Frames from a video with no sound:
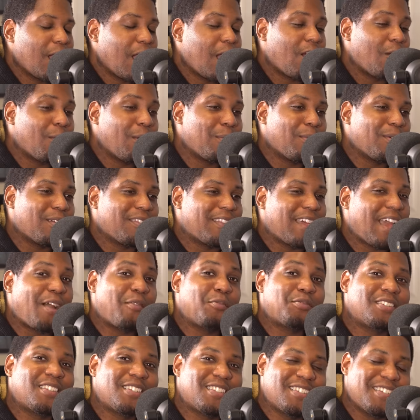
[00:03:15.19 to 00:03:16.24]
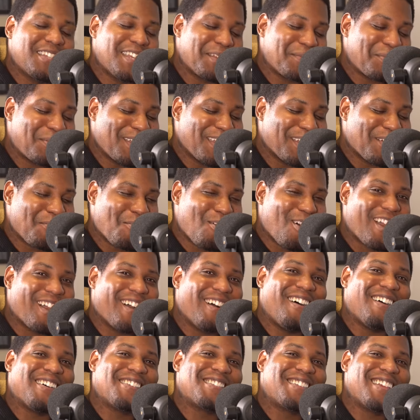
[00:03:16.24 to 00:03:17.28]
I remember that was a sneak peek where I
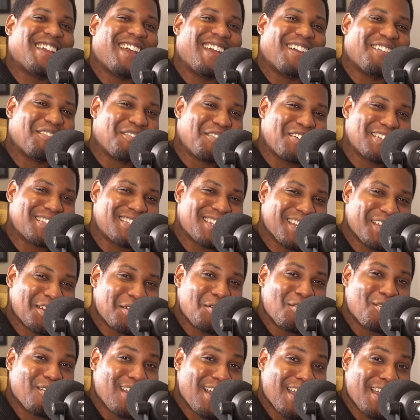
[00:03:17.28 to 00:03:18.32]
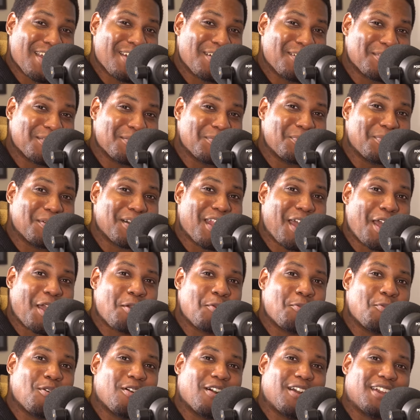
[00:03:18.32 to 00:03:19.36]
lost every single round, but
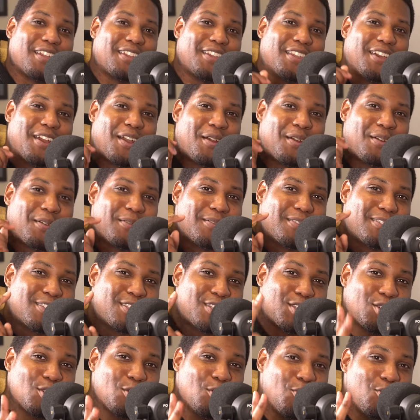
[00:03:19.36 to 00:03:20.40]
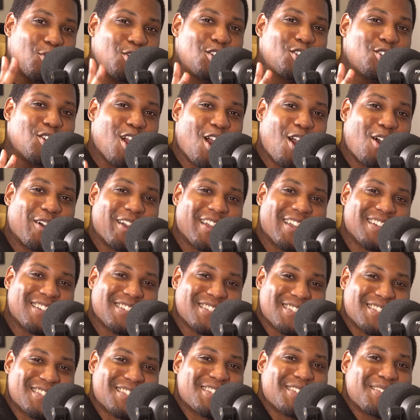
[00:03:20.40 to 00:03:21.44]
I won two
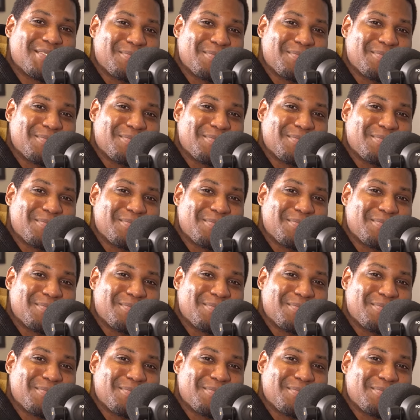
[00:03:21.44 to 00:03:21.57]
drawings.